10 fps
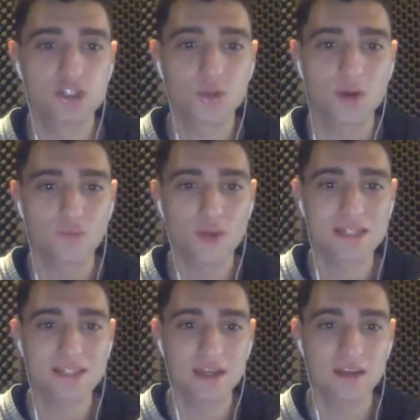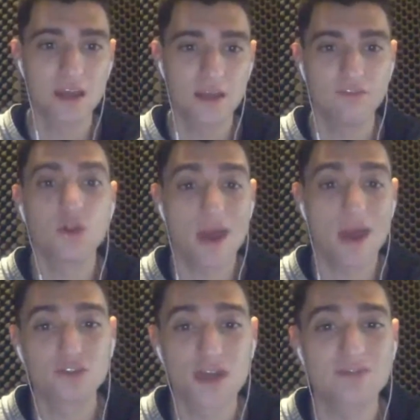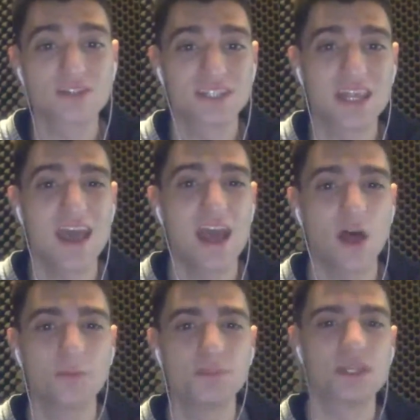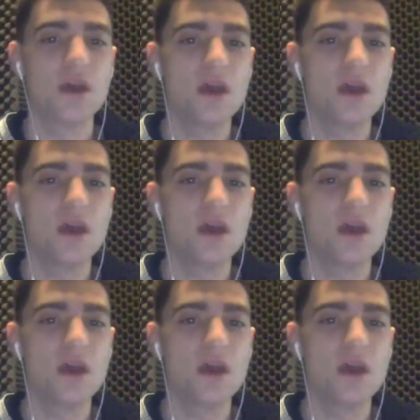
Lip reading: short rest, and if you don't have a travel day, that helps.